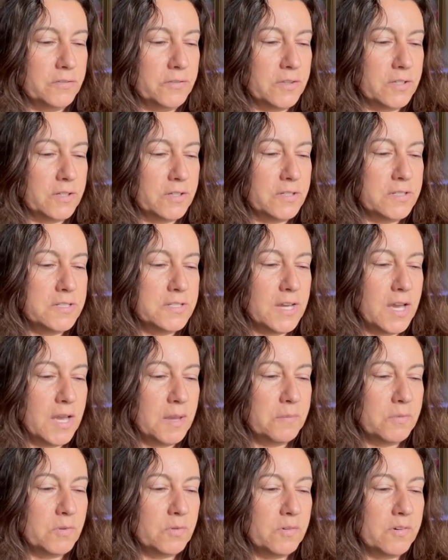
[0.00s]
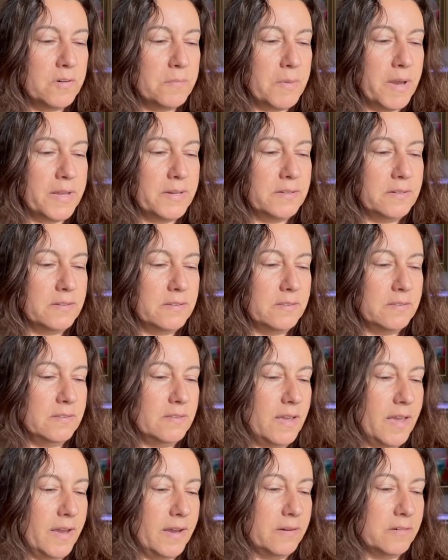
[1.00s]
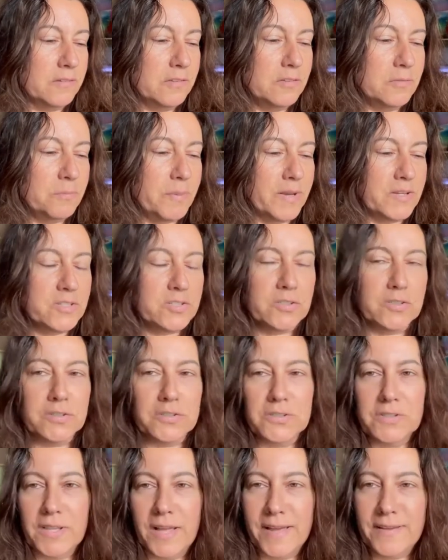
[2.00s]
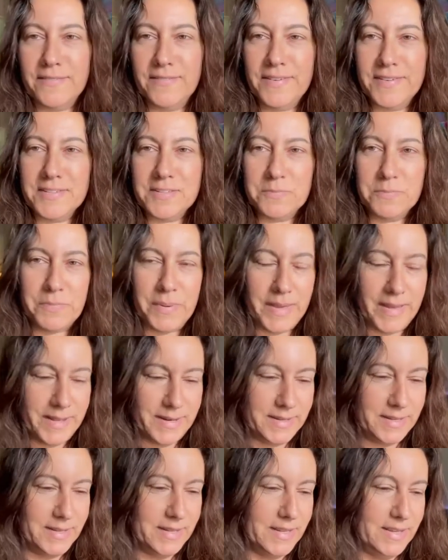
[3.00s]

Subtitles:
for the good times will remind us how special your life has been.